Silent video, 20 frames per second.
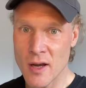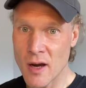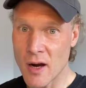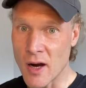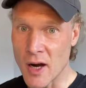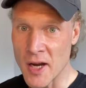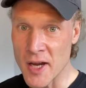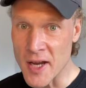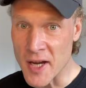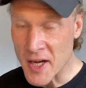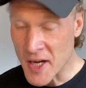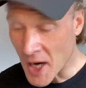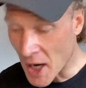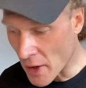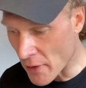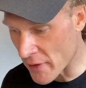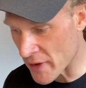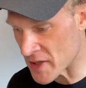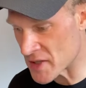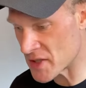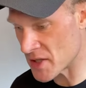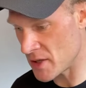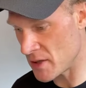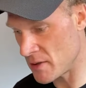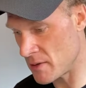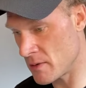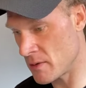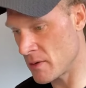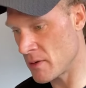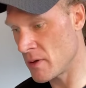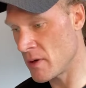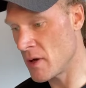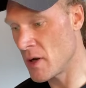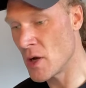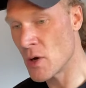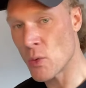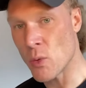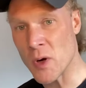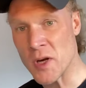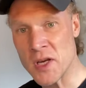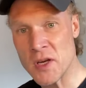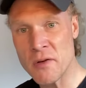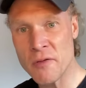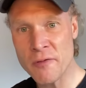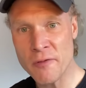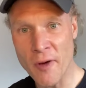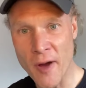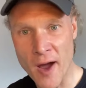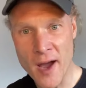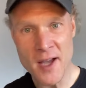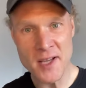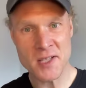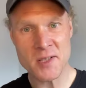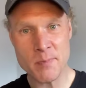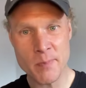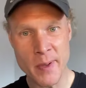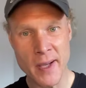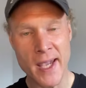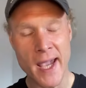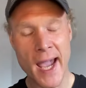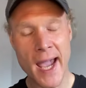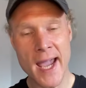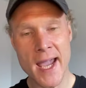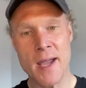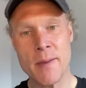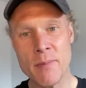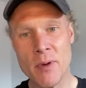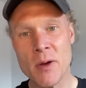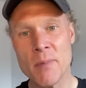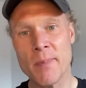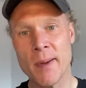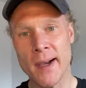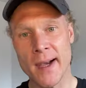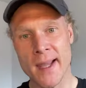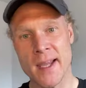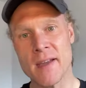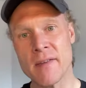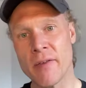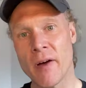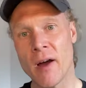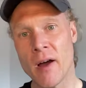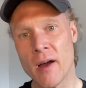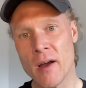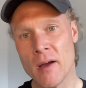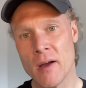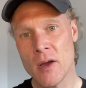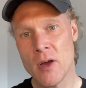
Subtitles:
I encourage you, when you first became a believer,